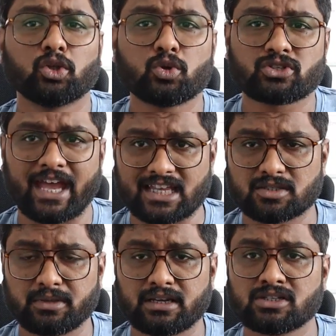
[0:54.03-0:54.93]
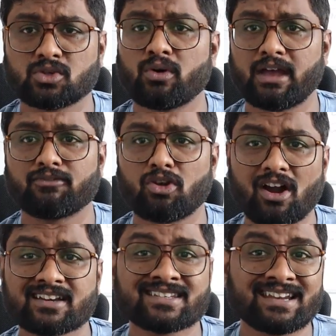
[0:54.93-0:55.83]
those aspirants who have
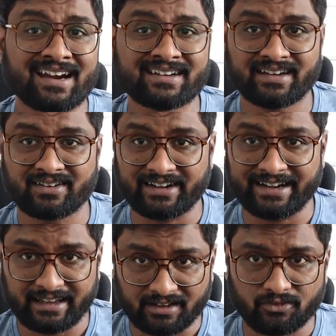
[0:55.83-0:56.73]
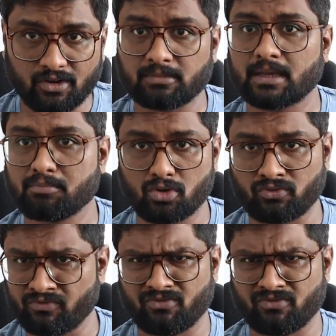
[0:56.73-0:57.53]
not started reading from the book,